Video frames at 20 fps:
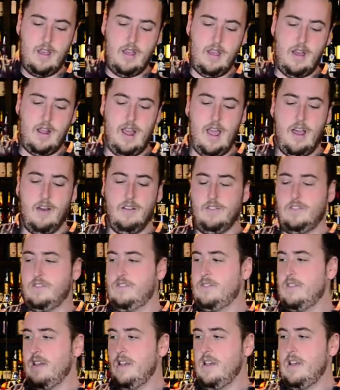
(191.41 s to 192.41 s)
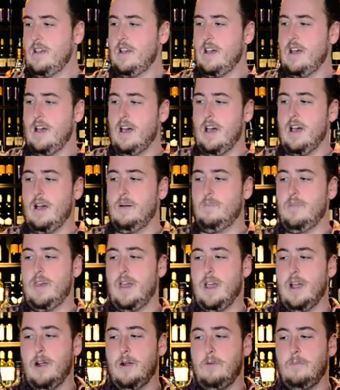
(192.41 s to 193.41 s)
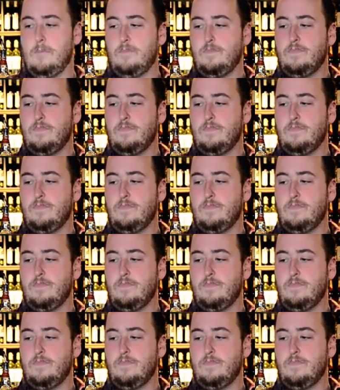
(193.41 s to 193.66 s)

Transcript: an ounce there.